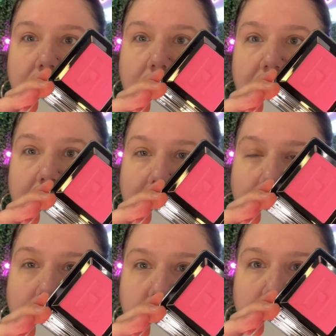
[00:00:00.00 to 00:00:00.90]
like
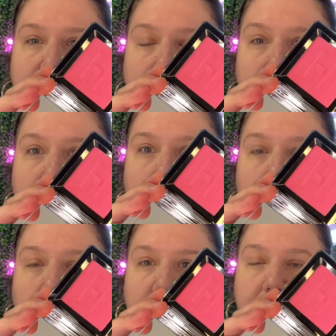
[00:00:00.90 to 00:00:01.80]
hot pink,
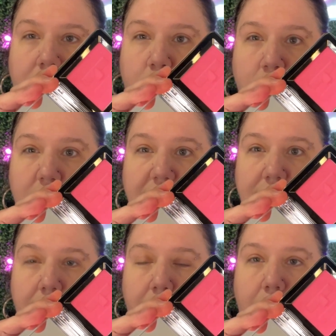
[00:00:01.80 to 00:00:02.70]
which is really
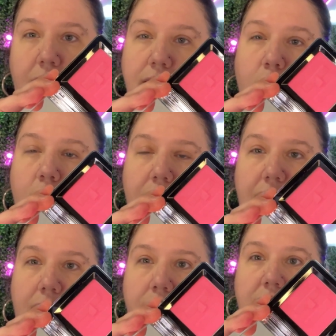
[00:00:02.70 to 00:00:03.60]
different. I don't
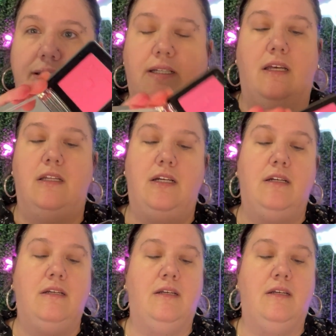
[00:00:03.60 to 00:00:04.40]
have this color.